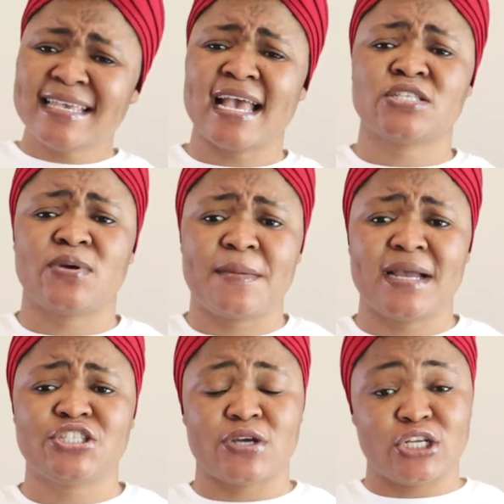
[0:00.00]
yes what
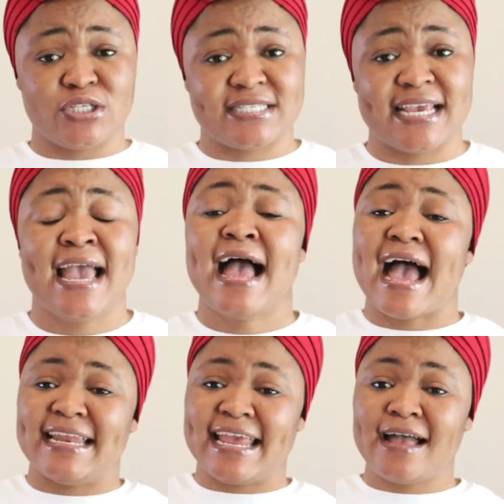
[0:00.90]
am i trying to say
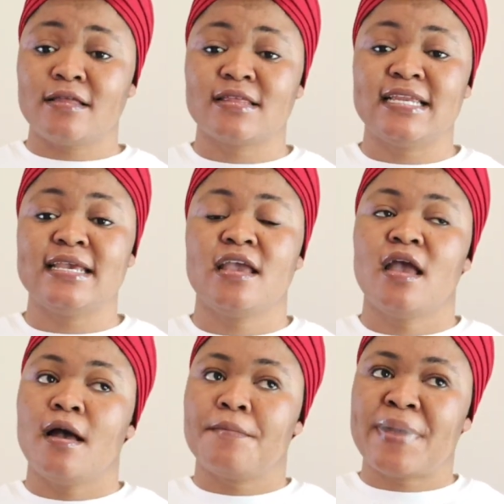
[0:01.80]
an
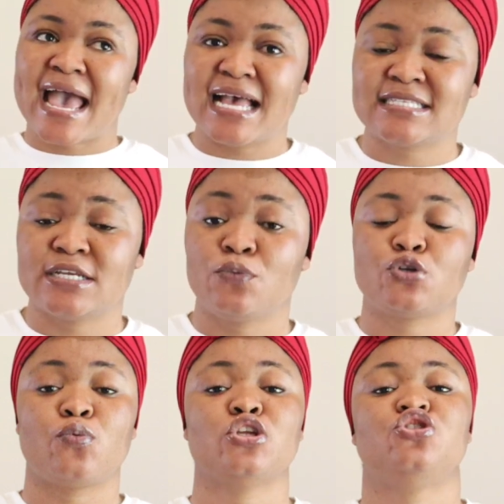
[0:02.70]
elderly person
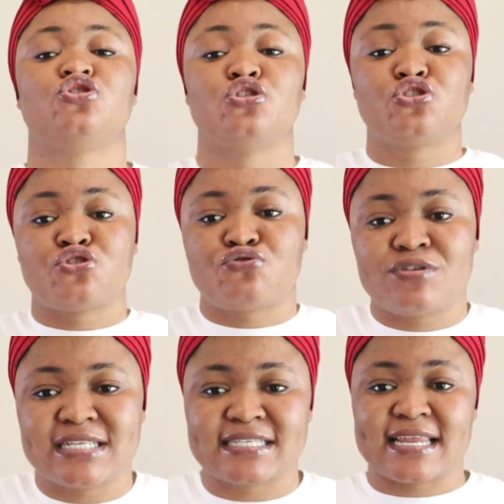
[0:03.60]
would want you to
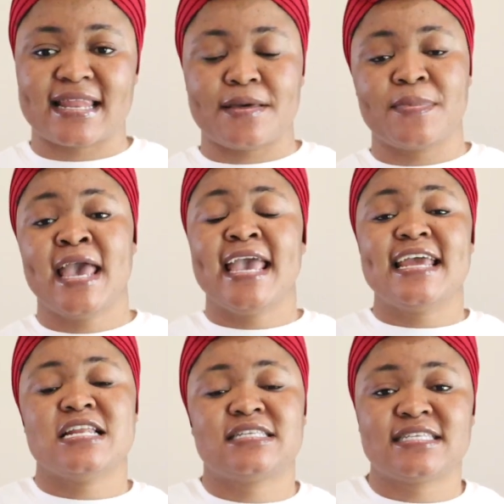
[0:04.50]
treat them
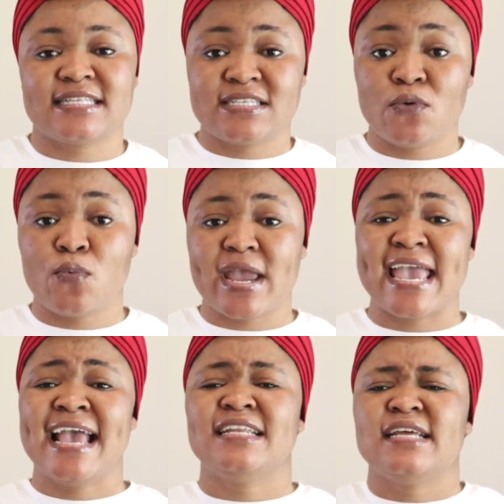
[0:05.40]
in a certain
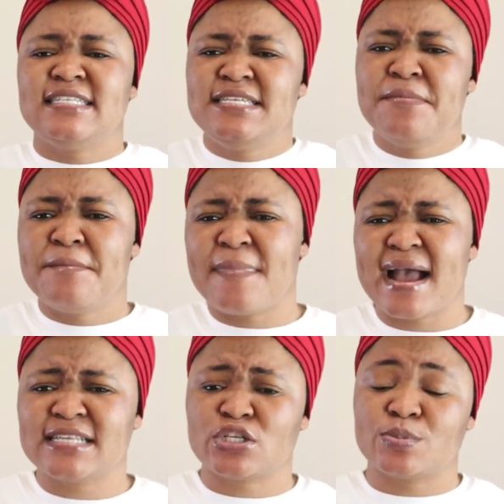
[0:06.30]
way they
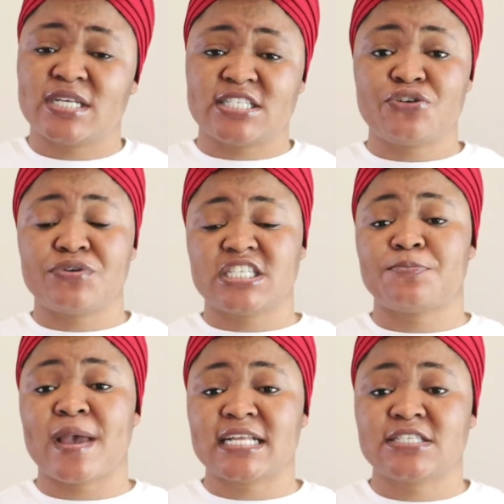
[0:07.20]
demand some certain
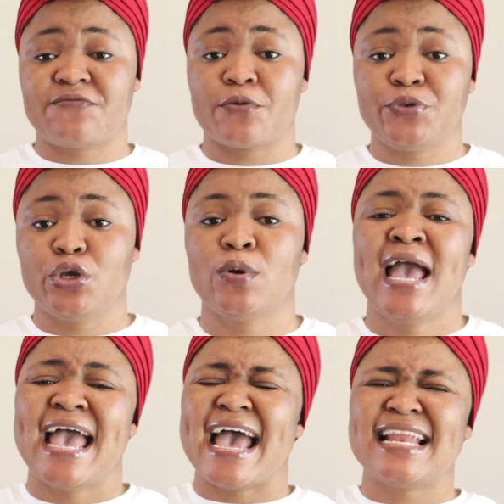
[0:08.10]
respect from you
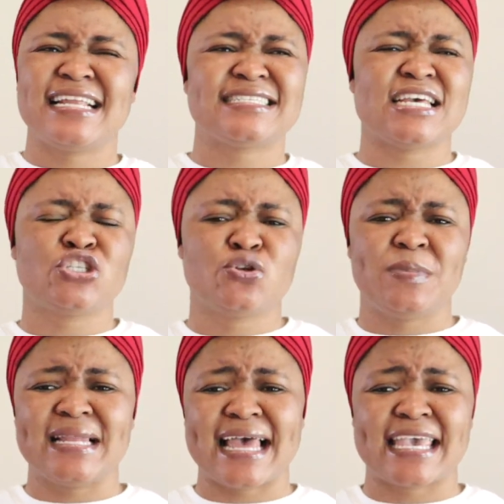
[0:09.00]
and it tends
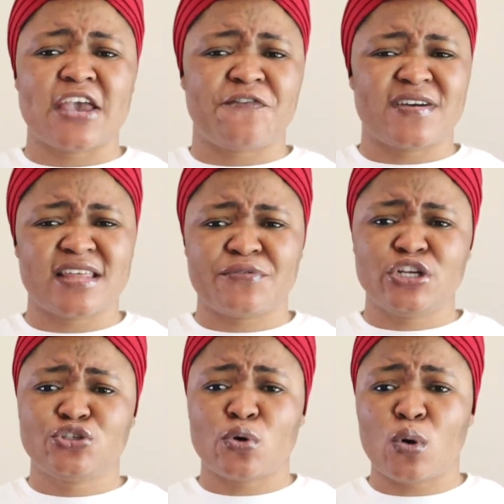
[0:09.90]
to be like a father
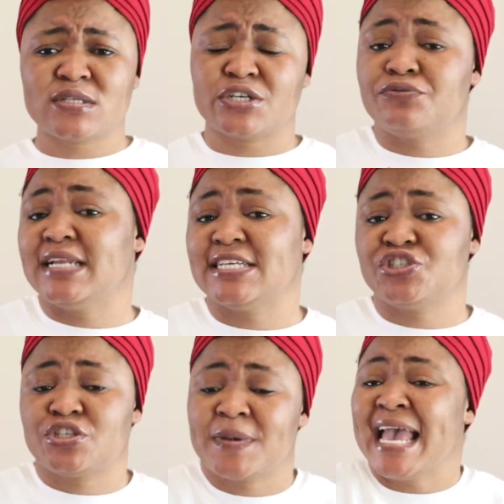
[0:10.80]
and daughter
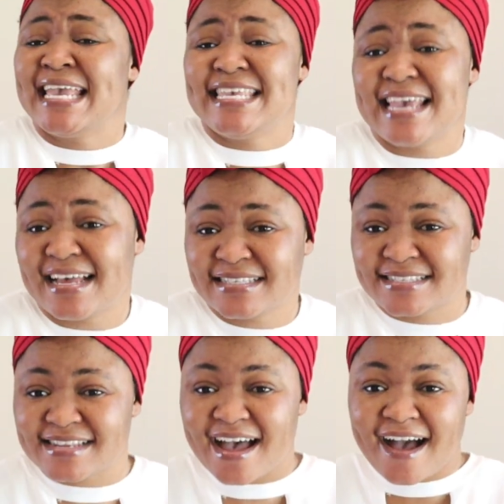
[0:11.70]
relationship
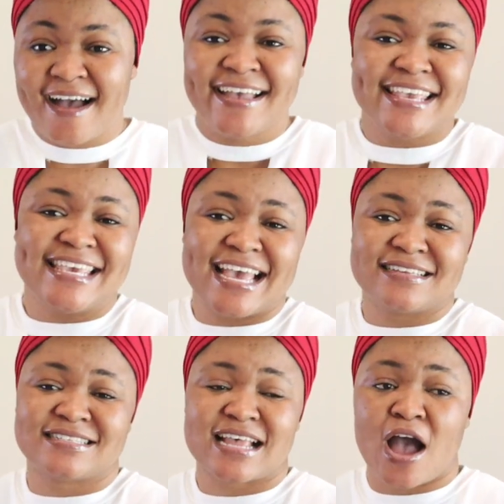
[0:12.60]
yes sir
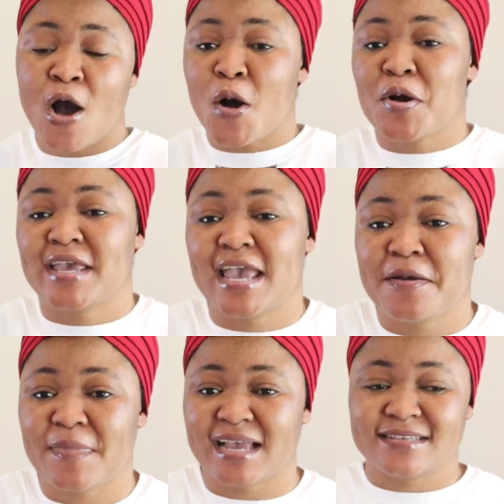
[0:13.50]
yes sir
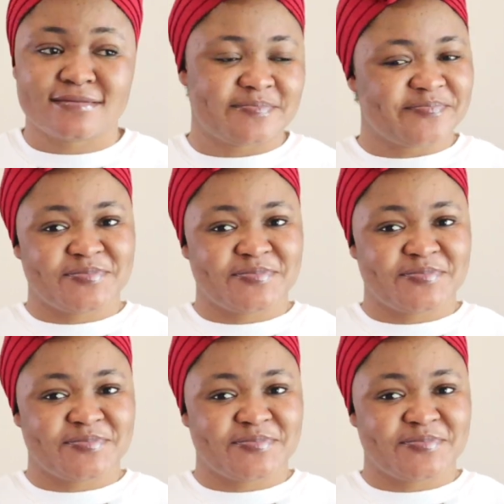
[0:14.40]
okay my